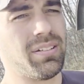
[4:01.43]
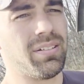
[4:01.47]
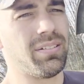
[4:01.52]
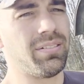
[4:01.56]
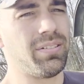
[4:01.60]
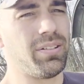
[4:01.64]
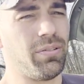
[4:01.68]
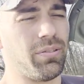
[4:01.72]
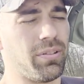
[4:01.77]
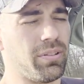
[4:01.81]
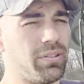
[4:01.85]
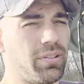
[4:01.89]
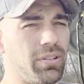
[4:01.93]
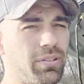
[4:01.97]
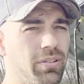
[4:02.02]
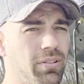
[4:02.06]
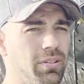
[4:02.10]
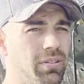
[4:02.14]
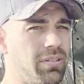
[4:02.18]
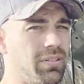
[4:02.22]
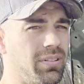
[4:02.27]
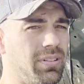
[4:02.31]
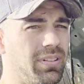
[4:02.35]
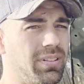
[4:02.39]
do the
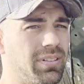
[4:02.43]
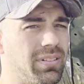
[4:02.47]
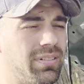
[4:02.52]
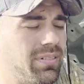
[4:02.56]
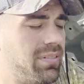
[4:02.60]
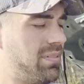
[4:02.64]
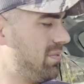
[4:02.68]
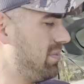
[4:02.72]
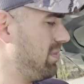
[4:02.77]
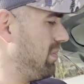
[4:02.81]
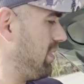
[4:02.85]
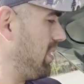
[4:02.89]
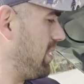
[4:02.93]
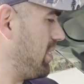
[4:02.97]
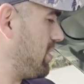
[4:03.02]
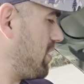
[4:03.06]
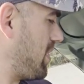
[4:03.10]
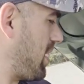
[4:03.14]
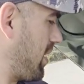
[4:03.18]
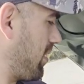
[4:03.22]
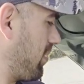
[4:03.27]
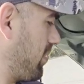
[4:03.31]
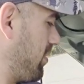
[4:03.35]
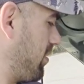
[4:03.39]
tune,
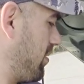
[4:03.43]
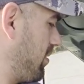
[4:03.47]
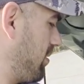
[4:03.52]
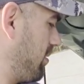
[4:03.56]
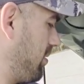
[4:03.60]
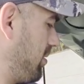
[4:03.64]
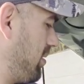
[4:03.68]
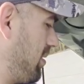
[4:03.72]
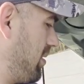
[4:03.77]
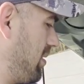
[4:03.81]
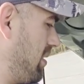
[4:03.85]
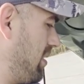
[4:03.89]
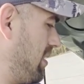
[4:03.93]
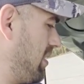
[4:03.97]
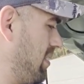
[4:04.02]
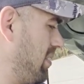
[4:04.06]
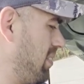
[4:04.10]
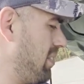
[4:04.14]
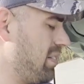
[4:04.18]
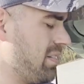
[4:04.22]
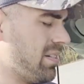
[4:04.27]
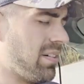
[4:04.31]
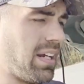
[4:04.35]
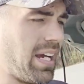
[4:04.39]
injectors.
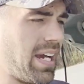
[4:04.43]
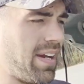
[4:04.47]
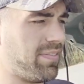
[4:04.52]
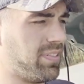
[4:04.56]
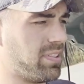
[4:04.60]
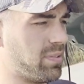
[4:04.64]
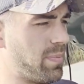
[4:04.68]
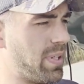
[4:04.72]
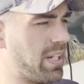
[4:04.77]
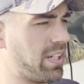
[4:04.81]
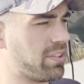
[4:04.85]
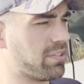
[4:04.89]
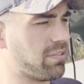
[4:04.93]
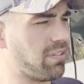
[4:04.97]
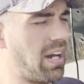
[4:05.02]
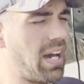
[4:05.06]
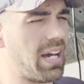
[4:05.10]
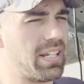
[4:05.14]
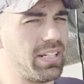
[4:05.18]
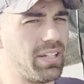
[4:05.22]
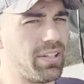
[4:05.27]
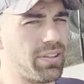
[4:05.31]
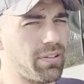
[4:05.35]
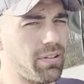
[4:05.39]
I have some extra
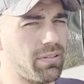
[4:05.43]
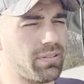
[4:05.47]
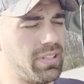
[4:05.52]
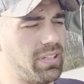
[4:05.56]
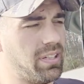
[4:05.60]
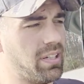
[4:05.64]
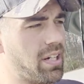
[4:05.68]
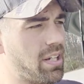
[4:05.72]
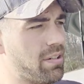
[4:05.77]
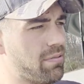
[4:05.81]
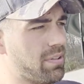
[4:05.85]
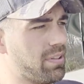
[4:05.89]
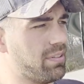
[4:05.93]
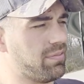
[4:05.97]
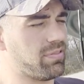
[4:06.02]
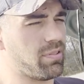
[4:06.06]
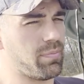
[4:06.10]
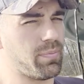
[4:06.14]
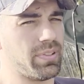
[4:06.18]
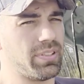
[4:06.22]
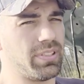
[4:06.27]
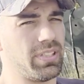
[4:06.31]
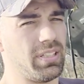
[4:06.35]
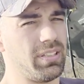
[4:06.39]
ID 1300s
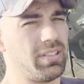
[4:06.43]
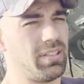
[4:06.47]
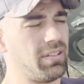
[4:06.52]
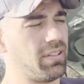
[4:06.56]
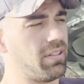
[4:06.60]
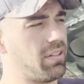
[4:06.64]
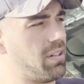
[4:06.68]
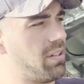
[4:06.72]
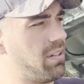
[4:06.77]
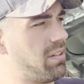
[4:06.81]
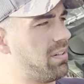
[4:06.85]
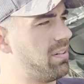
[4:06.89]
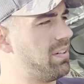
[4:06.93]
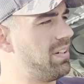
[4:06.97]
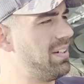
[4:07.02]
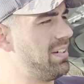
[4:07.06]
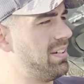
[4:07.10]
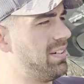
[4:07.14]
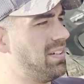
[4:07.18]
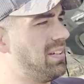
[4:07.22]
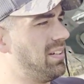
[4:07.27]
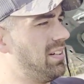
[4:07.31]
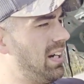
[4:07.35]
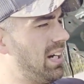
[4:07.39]
from a GTR.
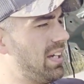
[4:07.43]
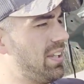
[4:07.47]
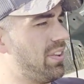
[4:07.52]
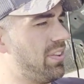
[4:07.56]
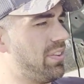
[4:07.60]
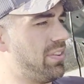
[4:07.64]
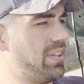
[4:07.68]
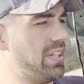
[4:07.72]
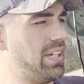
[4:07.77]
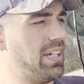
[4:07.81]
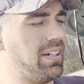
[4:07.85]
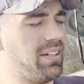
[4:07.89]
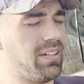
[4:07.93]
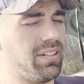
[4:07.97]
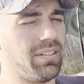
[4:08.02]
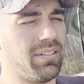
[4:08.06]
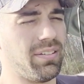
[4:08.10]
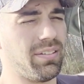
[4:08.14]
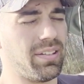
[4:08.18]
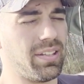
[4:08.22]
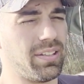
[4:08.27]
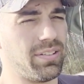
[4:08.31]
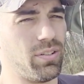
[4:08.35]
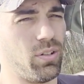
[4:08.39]
I think
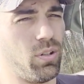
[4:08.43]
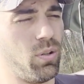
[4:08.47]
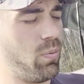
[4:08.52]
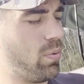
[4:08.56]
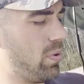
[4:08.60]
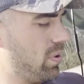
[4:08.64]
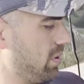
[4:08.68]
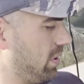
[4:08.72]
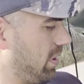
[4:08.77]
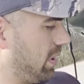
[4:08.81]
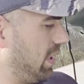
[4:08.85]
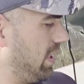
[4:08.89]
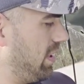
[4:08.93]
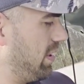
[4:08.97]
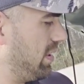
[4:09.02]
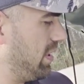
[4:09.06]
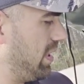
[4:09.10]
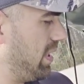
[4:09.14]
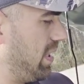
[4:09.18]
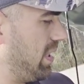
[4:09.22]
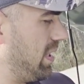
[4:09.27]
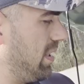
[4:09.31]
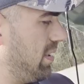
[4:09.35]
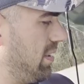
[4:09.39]
that they'll work in
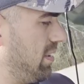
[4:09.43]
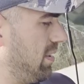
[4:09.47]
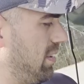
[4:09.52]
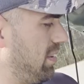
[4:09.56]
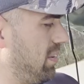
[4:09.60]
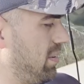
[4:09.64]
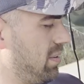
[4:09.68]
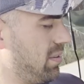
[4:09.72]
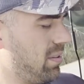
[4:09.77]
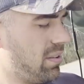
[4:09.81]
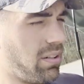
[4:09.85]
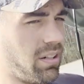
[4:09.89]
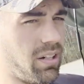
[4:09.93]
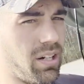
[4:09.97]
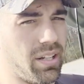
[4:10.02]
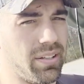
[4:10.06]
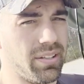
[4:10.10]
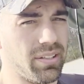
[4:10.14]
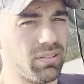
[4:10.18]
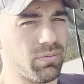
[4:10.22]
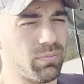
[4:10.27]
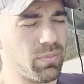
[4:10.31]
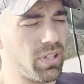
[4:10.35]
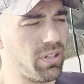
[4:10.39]
the
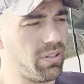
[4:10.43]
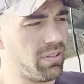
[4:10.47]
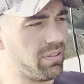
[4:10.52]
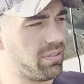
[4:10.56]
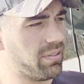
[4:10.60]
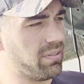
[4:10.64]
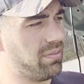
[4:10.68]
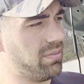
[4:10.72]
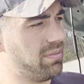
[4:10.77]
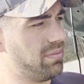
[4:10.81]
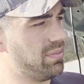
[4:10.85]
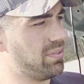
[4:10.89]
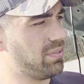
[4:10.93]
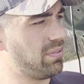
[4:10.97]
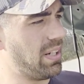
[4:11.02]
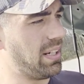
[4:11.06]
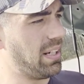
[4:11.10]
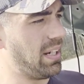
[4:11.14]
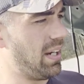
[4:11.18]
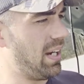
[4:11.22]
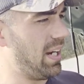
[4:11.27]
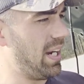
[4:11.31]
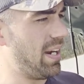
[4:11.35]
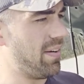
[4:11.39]
Honda's motor. So
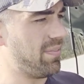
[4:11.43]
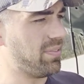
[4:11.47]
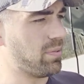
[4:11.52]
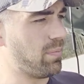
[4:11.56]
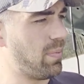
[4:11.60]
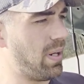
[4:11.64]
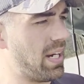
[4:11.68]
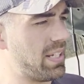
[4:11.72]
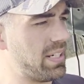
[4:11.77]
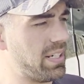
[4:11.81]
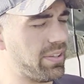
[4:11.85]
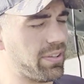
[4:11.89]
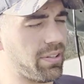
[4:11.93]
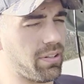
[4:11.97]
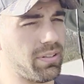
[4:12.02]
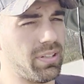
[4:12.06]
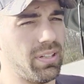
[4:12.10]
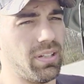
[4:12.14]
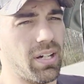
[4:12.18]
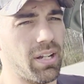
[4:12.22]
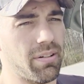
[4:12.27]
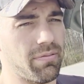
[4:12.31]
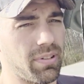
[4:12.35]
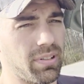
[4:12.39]
I have some ID
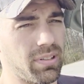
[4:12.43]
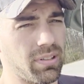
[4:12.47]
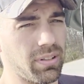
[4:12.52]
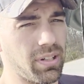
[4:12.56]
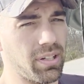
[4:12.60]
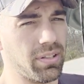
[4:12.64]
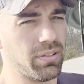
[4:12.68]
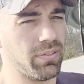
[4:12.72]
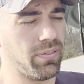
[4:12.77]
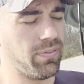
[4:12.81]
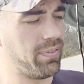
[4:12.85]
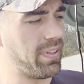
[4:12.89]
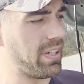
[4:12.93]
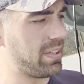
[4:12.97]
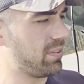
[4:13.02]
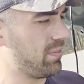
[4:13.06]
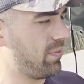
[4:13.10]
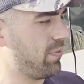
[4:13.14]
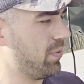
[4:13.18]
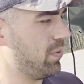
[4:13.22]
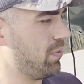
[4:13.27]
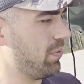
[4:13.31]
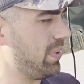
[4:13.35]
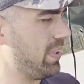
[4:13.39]
1300s. I'm going to do flex
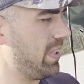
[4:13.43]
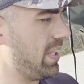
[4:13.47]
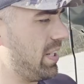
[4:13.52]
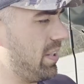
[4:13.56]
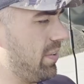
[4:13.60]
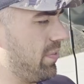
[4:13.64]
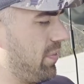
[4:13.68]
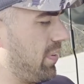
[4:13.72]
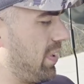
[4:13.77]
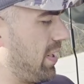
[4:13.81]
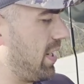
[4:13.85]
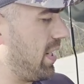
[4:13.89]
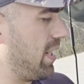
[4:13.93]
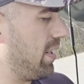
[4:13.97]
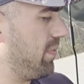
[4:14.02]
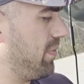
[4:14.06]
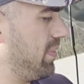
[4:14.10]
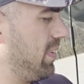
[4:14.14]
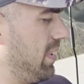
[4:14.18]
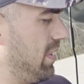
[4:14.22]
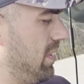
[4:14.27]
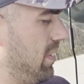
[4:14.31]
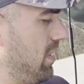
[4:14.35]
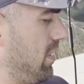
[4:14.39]
fuel E85.
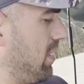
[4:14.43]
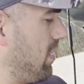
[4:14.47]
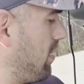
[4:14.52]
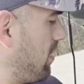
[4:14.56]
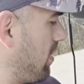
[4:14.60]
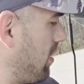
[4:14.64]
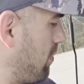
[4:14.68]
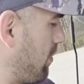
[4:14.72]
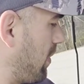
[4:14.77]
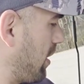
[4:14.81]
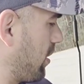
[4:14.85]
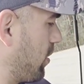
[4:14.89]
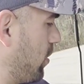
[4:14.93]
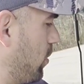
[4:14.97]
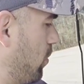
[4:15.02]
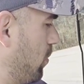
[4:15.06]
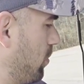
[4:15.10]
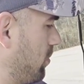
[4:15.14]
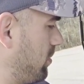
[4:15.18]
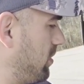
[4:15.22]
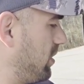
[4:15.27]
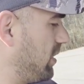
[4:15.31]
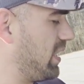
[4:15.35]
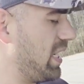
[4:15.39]
And my goal
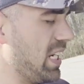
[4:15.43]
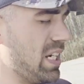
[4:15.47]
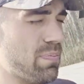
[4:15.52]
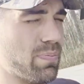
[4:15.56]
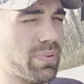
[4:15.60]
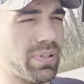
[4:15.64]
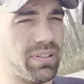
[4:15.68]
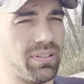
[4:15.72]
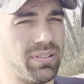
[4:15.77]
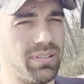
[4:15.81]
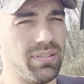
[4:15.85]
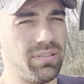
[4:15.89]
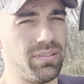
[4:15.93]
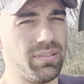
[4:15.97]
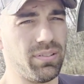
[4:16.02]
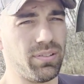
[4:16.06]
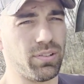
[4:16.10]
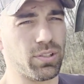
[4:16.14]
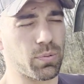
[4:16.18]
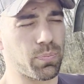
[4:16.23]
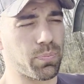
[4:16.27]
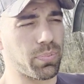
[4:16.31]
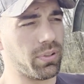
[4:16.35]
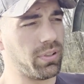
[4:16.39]
is to keep it
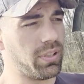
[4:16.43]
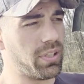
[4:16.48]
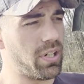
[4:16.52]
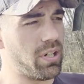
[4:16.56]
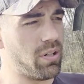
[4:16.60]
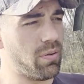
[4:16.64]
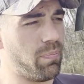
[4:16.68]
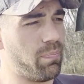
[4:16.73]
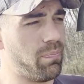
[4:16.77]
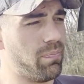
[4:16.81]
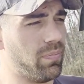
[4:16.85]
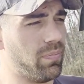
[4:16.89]
super low